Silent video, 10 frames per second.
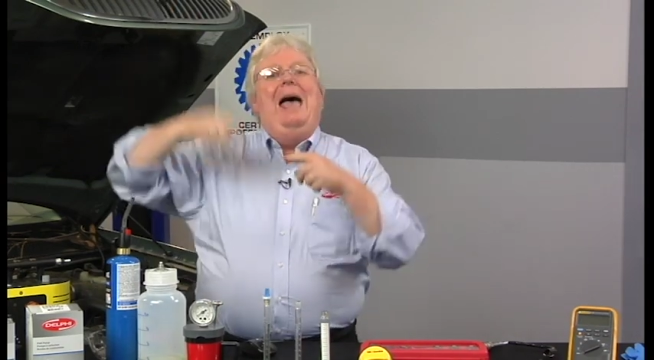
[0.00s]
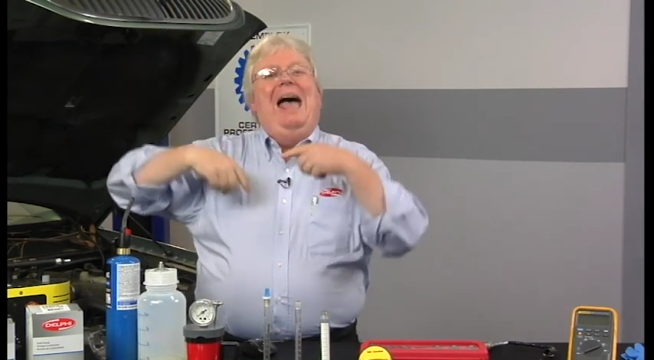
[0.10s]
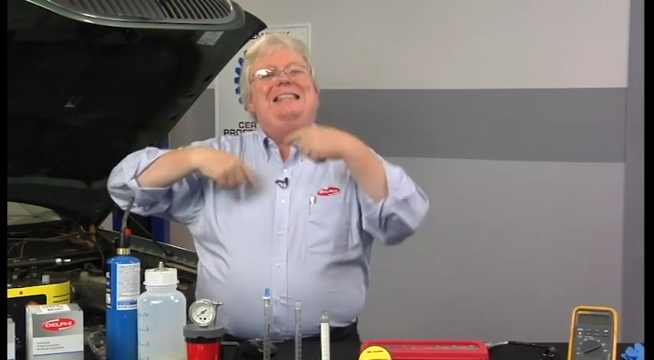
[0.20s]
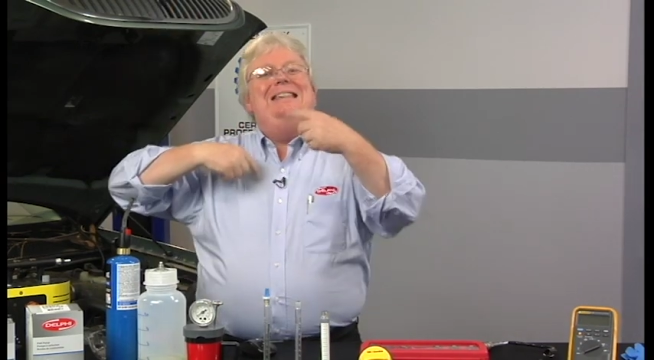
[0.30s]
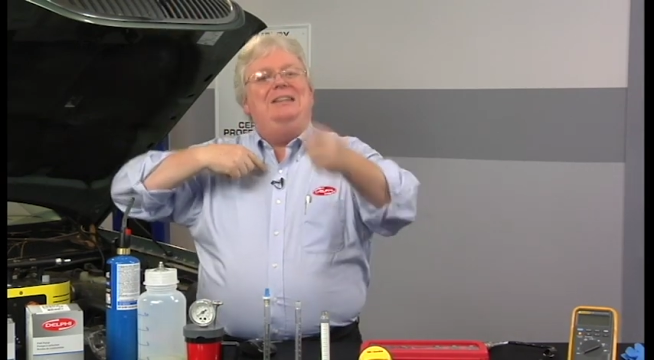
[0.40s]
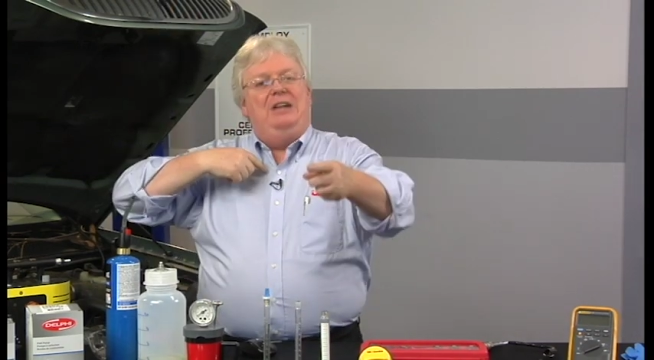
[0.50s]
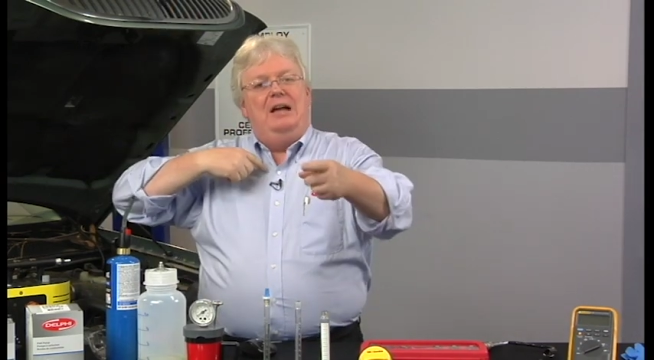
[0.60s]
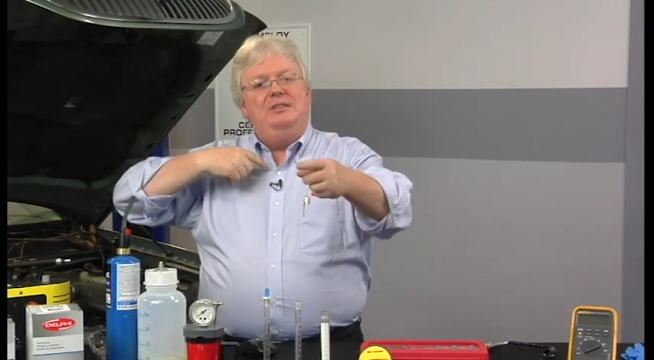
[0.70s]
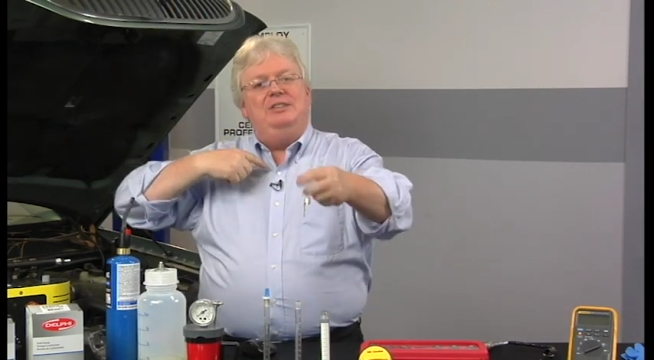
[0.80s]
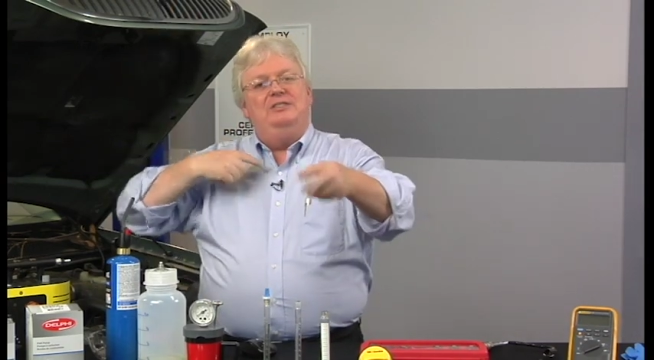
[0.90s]
as it
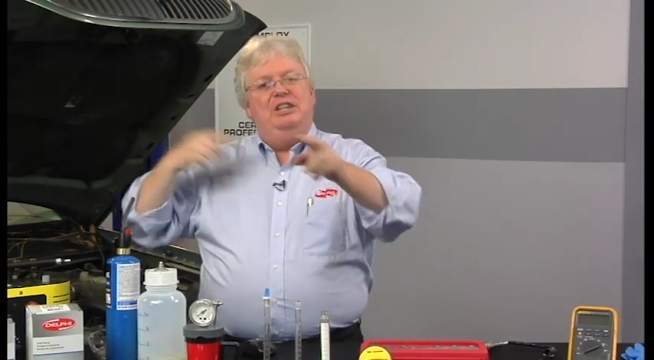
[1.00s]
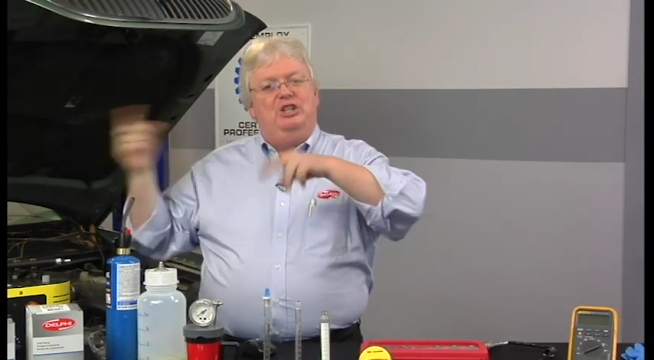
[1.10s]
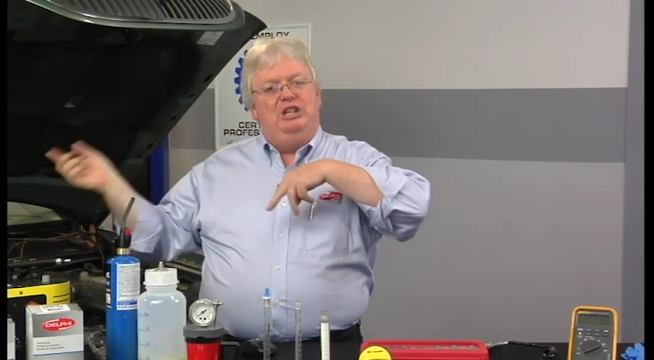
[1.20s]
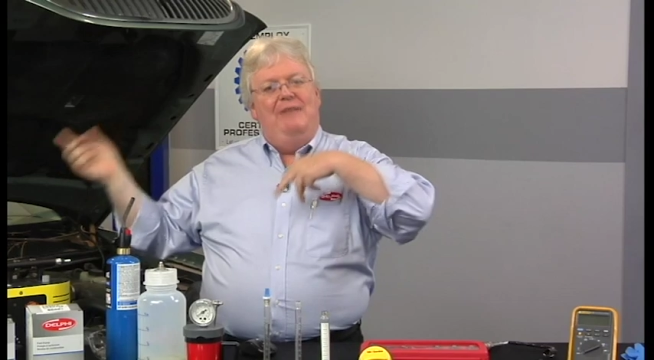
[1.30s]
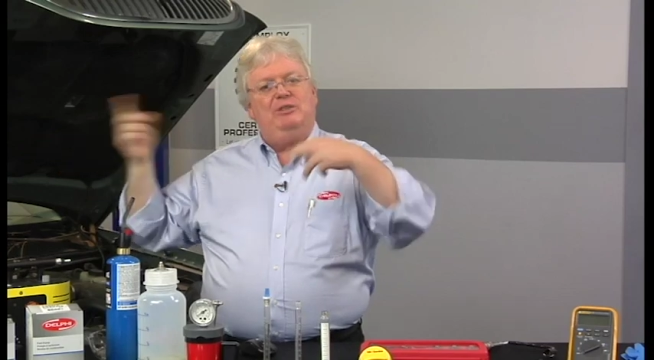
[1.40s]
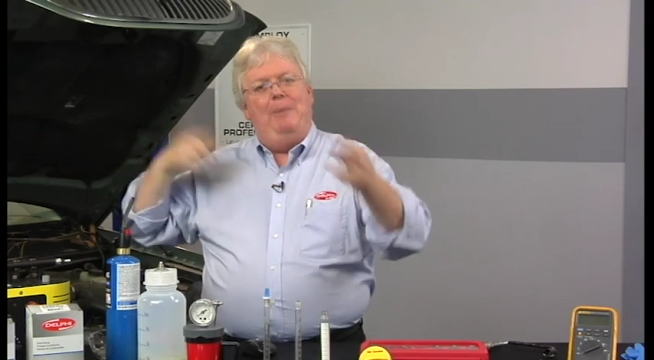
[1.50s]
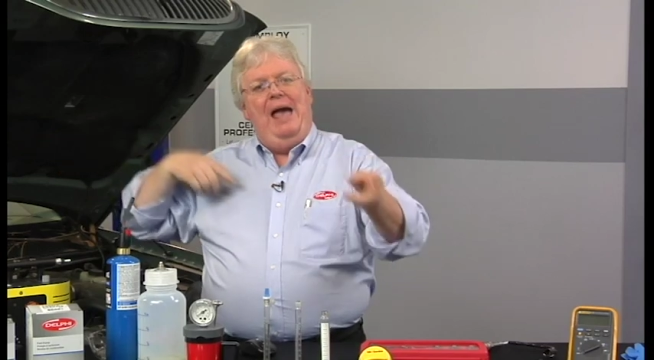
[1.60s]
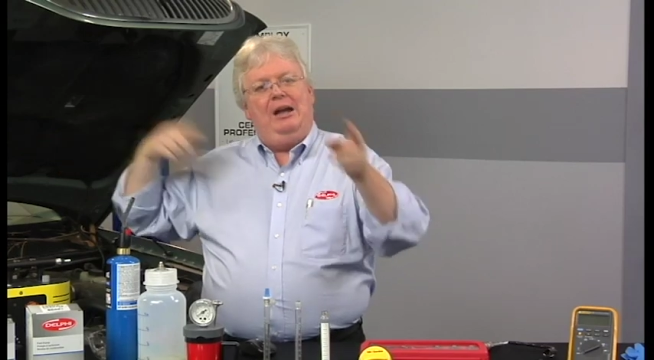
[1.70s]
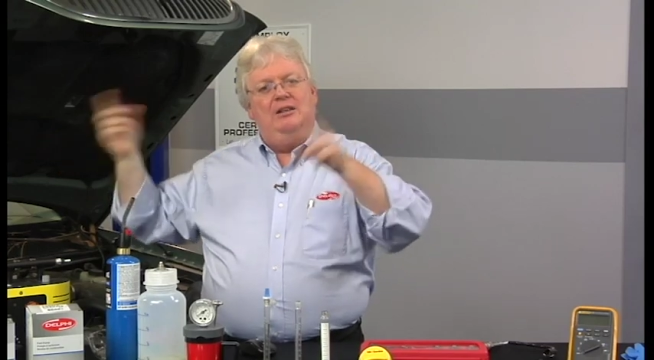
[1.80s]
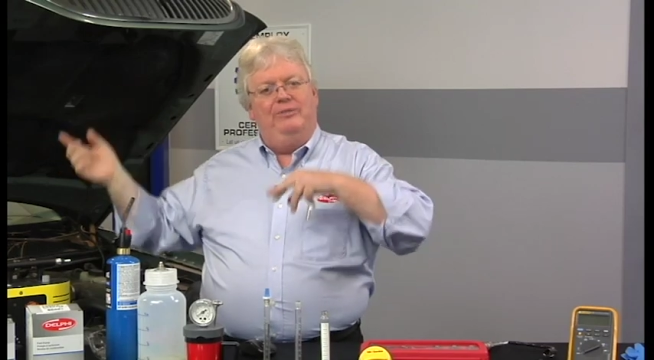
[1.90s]
does, as it shifts
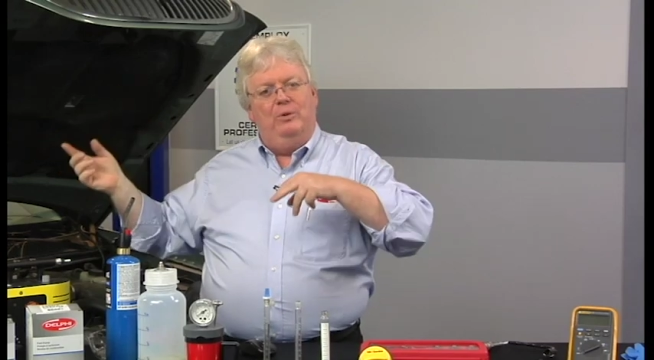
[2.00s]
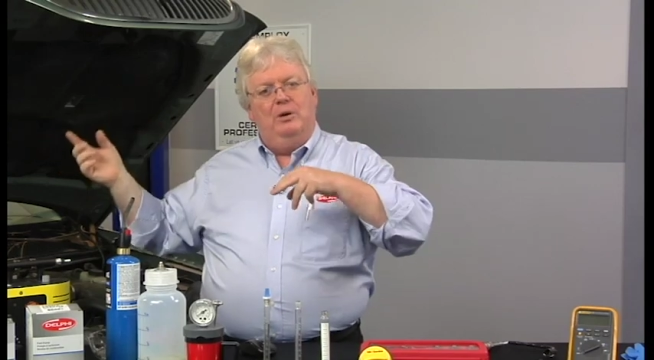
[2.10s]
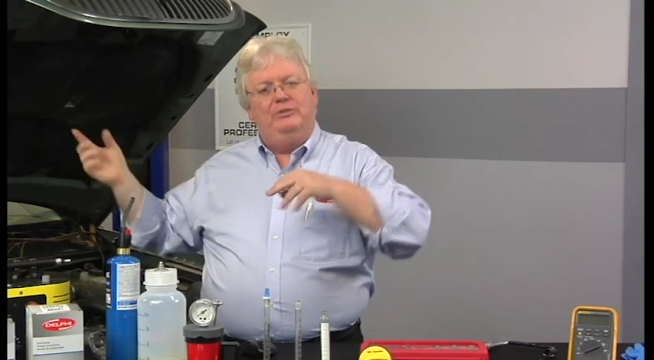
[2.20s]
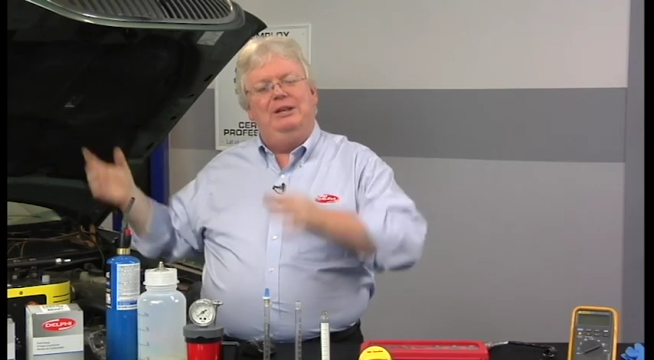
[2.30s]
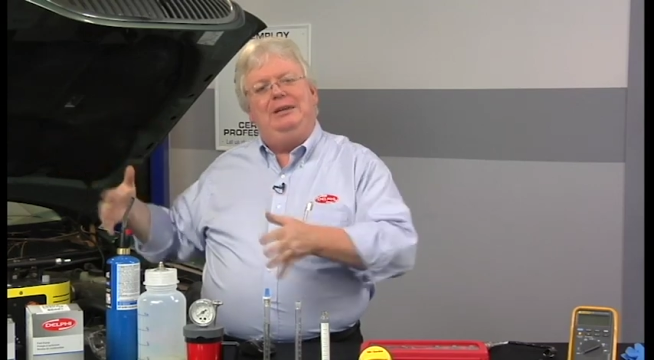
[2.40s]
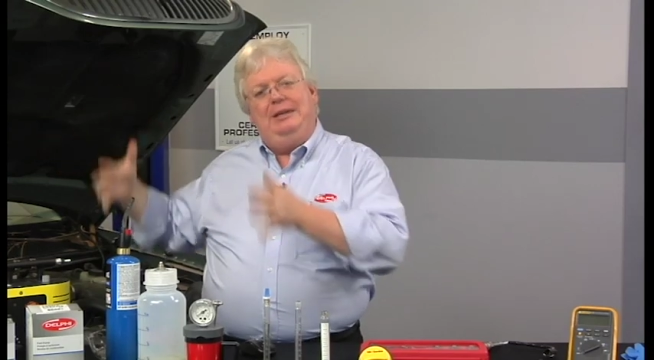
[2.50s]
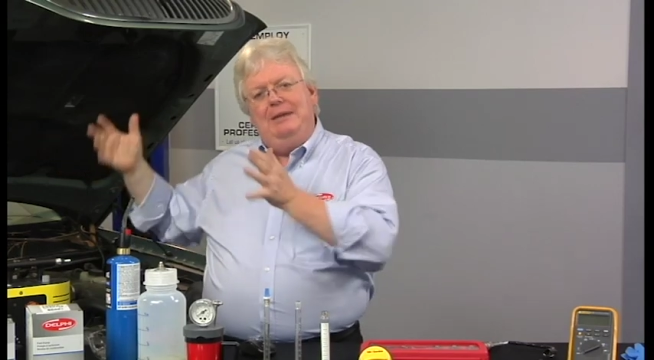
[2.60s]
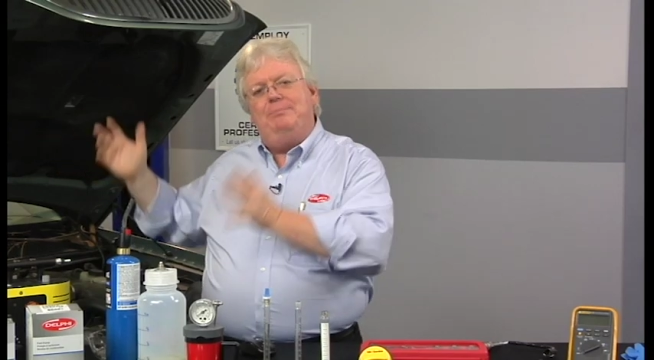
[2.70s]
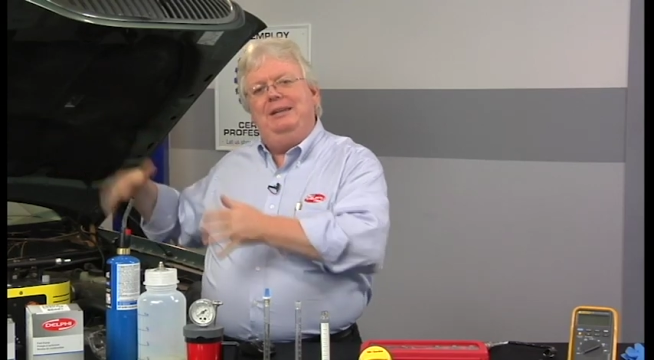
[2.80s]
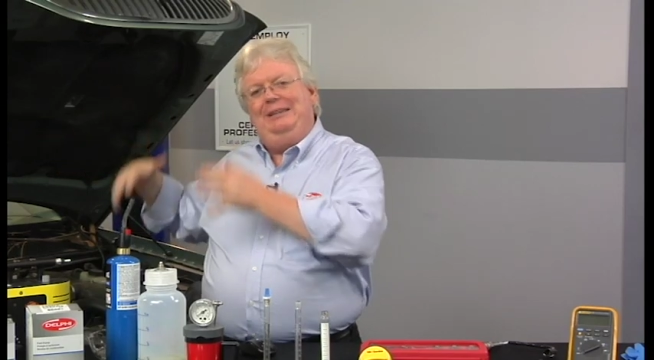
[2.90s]
back and forth to
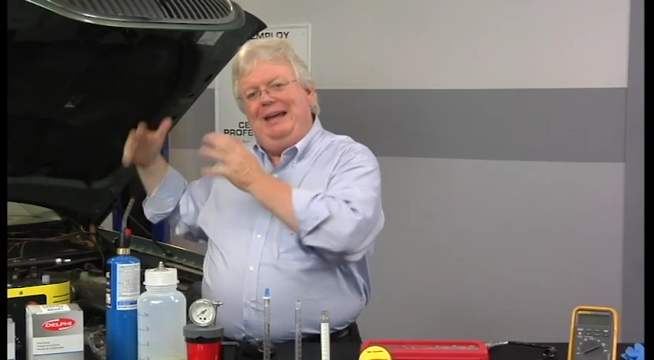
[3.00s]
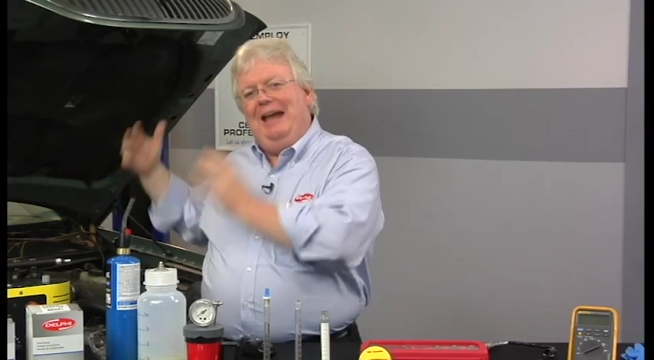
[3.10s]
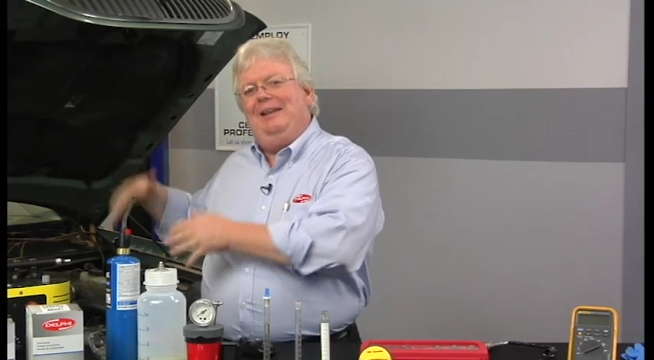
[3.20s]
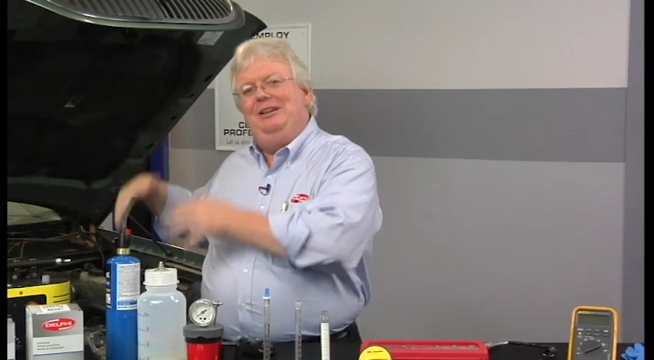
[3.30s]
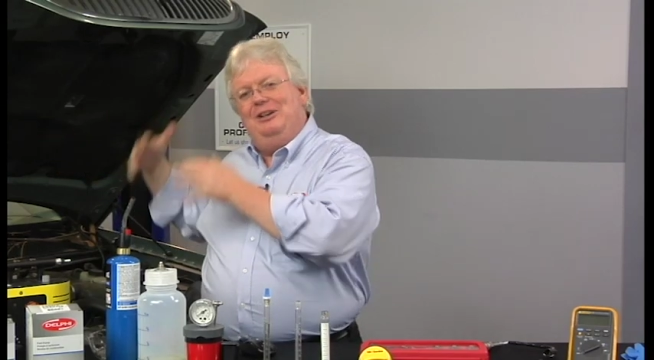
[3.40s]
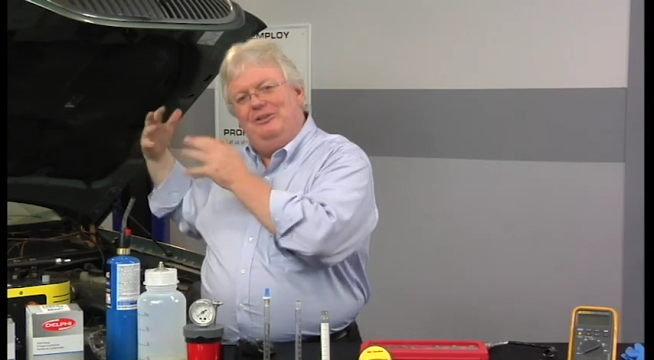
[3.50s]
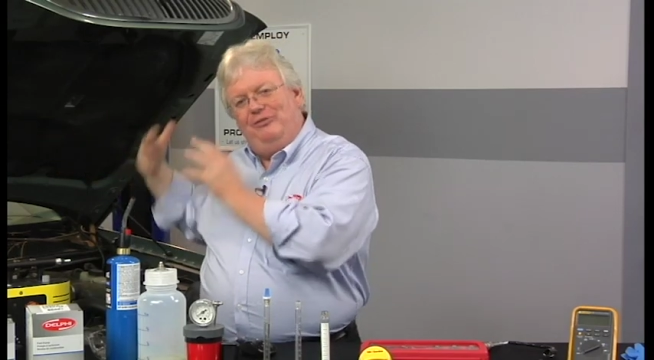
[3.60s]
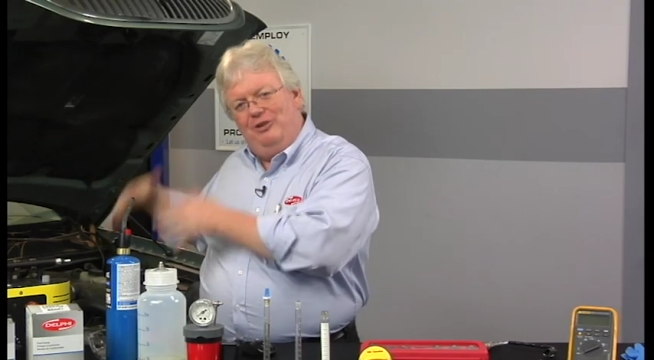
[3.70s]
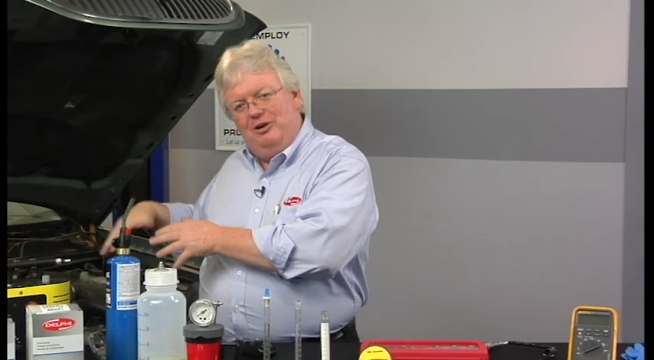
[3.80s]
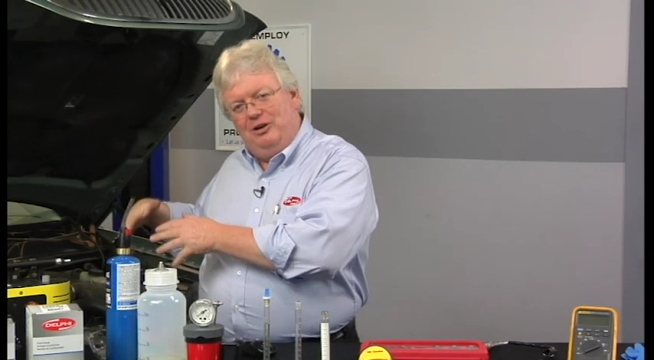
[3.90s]
keep the catalytic
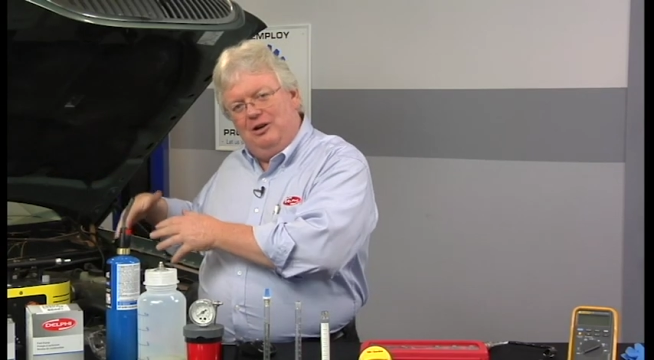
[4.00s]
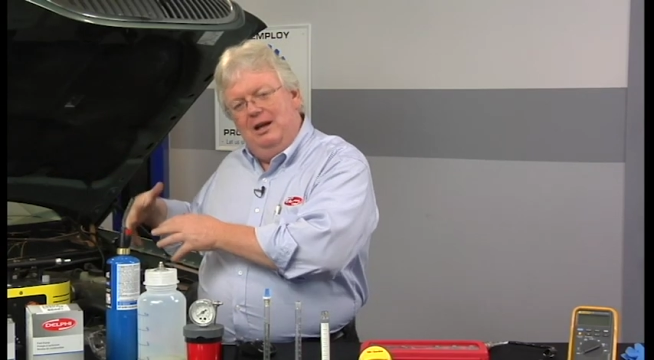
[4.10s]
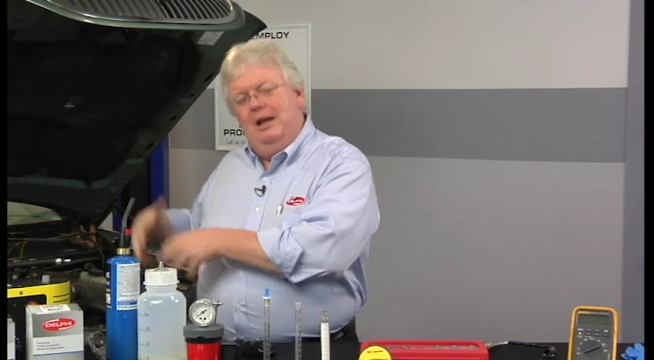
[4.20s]
converter